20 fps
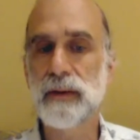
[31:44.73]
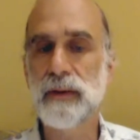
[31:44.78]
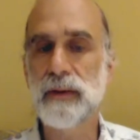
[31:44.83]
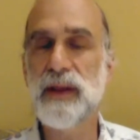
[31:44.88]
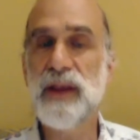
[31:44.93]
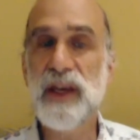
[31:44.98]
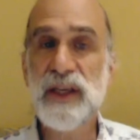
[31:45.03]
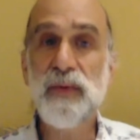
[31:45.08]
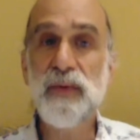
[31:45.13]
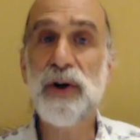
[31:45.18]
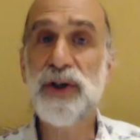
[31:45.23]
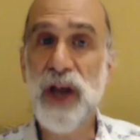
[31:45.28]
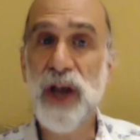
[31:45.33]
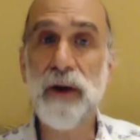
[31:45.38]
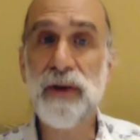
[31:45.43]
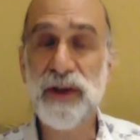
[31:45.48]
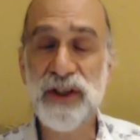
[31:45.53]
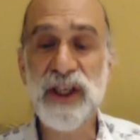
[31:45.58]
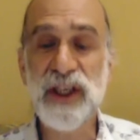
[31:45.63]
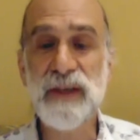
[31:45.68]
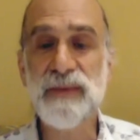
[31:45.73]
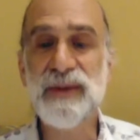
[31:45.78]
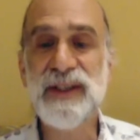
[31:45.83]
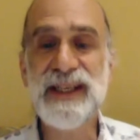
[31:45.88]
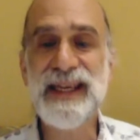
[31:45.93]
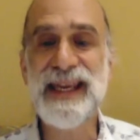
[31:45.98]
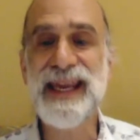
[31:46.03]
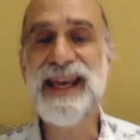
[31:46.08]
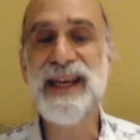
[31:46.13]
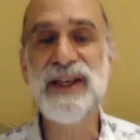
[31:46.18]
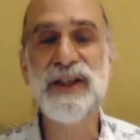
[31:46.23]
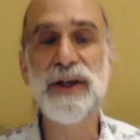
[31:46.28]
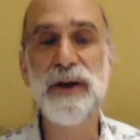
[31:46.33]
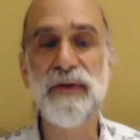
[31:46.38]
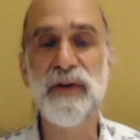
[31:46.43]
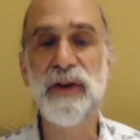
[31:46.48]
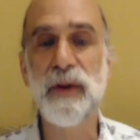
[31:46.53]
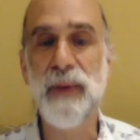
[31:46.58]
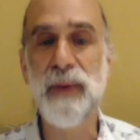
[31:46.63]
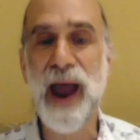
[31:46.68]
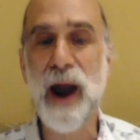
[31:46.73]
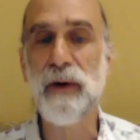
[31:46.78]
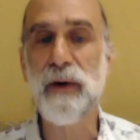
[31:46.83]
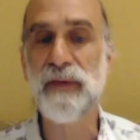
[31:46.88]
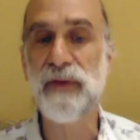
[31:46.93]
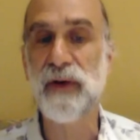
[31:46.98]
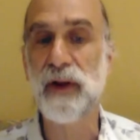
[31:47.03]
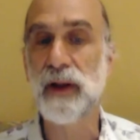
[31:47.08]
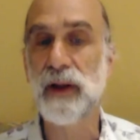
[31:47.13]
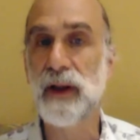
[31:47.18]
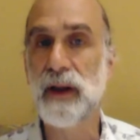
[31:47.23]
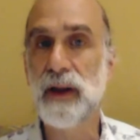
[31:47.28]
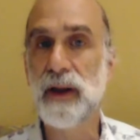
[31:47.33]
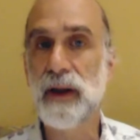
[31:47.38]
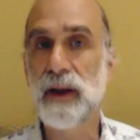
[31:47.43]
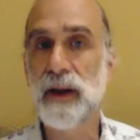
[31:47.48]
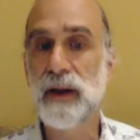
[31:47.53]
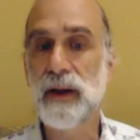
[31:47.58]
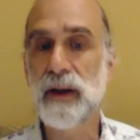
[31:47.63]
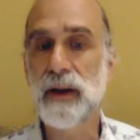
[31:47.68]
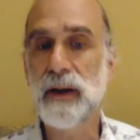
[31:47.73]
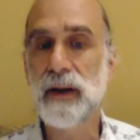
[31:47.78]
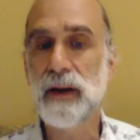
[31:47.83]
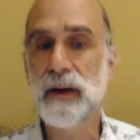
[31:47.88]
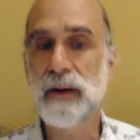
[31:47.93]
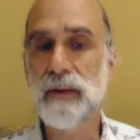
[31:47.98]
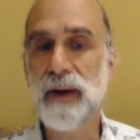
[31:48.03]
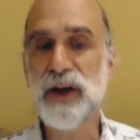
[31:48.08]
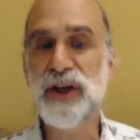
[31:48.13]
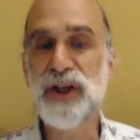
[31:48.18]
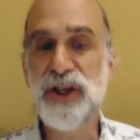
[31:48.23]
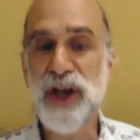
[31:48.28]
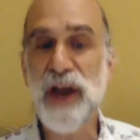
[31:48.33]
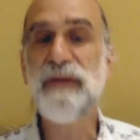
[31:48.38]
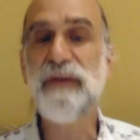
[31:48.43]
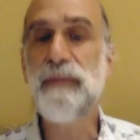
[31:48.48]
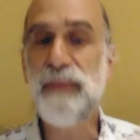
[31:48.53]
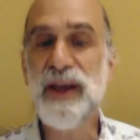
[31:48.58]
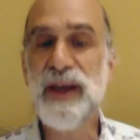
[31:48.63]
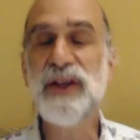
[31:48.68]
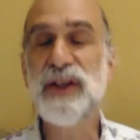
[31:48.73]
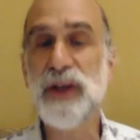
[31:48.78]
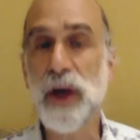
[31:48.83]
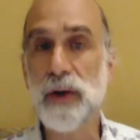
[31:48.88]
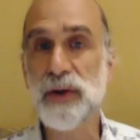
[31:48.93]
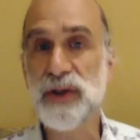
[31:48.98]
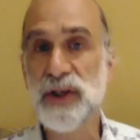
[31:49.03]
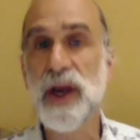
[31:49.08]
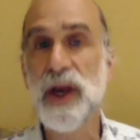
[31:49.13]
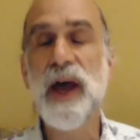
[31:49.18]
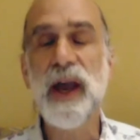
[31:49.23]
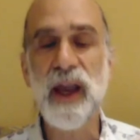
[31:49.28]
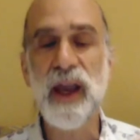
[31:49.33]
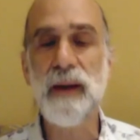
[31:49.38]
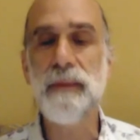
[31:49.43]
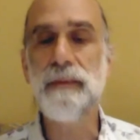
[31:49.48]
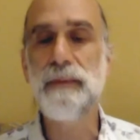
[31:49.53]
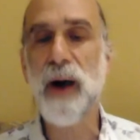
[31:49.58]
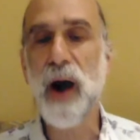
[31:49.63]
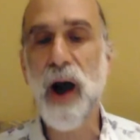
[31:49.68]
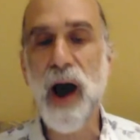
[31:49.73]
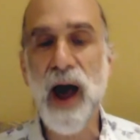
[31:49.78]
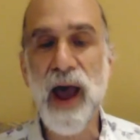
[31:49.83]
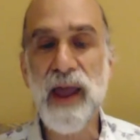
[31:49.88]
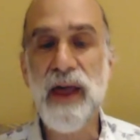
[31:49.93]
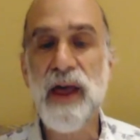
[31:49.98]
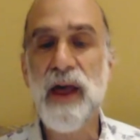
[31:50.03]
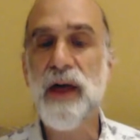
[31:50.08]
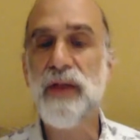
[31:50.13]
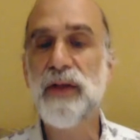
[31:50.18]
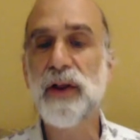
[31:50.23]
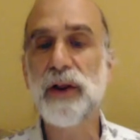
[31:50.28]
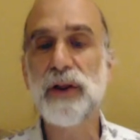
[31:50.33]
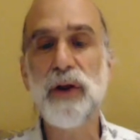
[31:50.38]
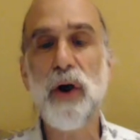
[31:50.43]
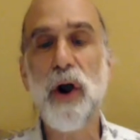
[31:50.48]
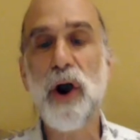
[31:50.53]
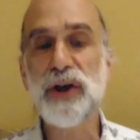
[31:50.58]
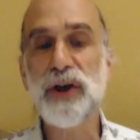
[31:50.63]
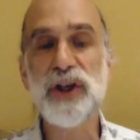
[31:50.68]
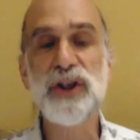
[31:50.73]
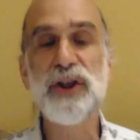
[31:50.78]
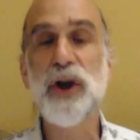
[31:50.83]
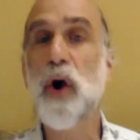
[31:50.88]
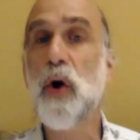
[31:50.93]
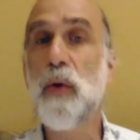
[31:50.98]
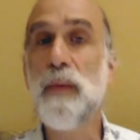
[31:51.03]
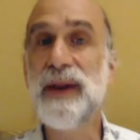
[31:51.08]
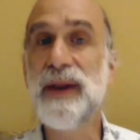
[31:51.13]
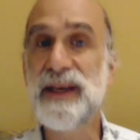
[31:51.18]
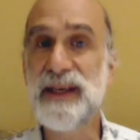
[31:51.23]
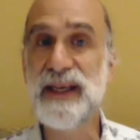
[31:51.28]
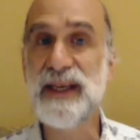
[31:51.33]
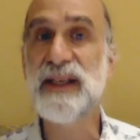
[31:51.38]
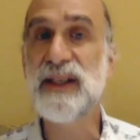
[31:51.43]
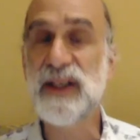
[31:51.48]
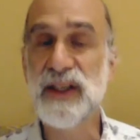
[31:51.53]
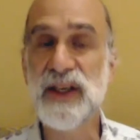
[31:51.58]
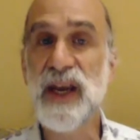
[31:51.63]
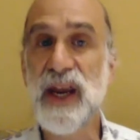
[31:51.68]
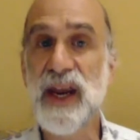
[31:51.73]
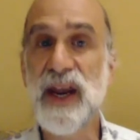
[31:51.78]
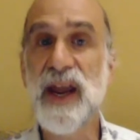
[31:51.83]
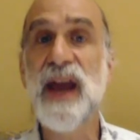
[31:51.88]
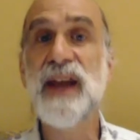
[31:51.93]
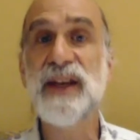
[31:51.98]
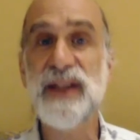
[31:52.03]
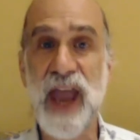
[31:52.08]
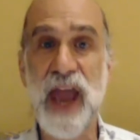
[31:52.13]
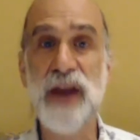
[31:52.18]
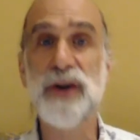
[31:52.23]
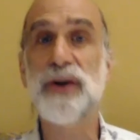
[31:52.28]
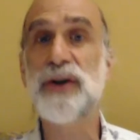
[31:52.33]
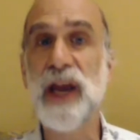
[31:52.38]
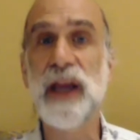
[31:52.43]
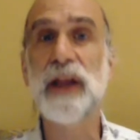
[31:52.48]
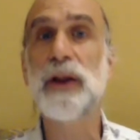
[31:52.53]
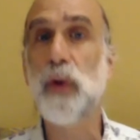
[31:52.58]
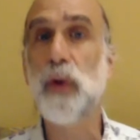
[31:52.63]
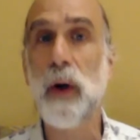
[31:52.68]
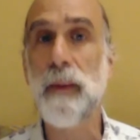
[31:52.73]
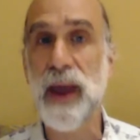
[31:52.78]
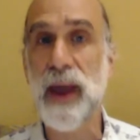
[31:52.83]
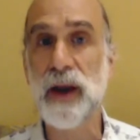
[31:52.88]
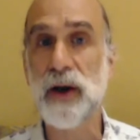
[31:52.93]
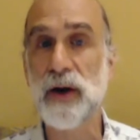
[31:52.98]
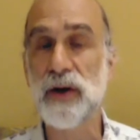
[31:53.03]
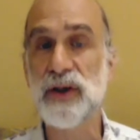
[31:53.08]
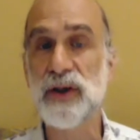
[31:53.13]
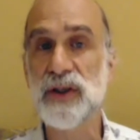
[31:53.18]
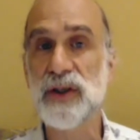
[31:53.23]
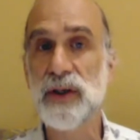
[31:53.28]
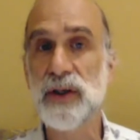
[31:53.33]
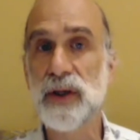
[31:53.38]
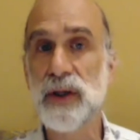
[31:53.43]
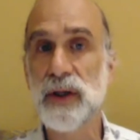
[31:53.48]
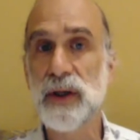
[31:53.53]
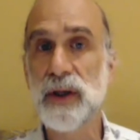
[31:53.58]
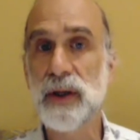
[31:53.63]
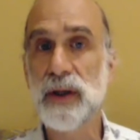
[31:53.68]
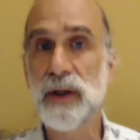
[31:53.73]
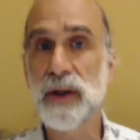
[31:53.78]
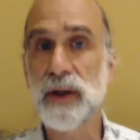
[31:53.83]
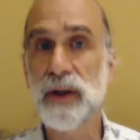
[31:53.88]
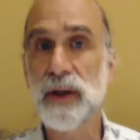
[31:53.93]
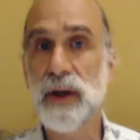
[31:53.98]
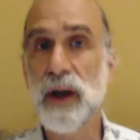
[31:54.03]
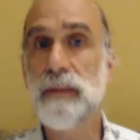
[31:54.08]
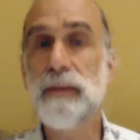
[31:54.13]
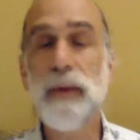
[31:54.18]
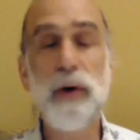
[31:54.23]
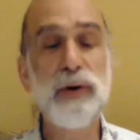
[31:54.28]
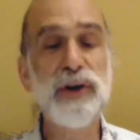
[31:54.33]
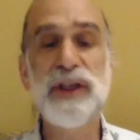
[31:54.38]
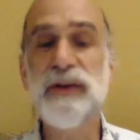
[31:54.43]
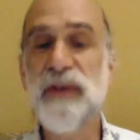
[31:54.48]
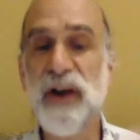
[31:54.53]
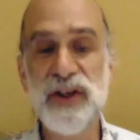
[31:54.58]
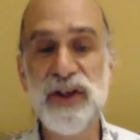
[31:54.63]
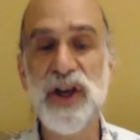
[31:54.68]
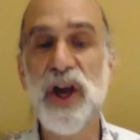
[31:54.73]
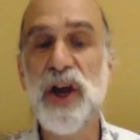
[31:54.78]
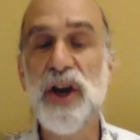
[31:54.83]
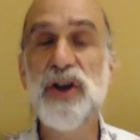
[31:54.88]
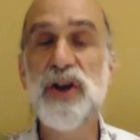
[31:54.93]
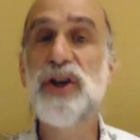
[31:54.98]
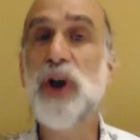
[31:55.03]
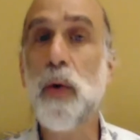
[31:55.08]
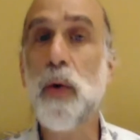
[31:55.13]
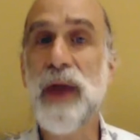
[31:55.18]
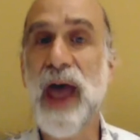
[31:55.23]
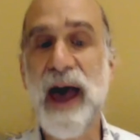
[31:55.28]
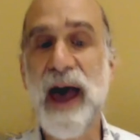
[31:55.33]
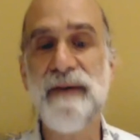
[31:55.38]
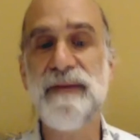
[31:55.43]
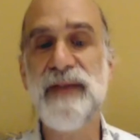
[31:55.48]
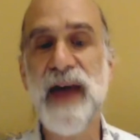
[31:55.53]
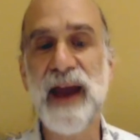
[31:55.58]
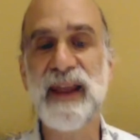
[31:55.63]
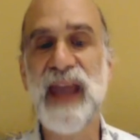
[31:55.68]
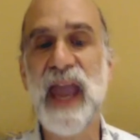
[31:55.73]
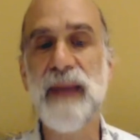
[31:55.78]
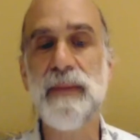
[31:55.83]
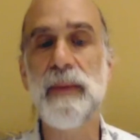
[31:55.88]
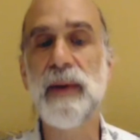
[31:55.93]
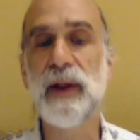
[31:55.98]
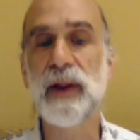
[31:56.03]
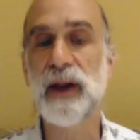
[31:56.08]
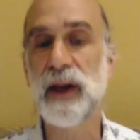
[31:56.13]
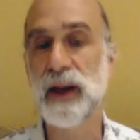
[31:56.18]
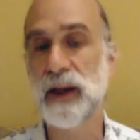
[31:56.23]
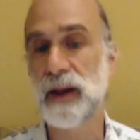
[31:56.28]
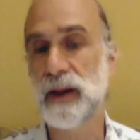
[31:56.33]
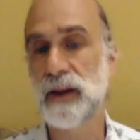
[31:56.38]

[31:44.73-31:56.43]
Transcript: in these more general systems, easier for the powerful. Jeff Bezos can buy the largest home in DC to entertain lawmakers. Most of us don't have that capability.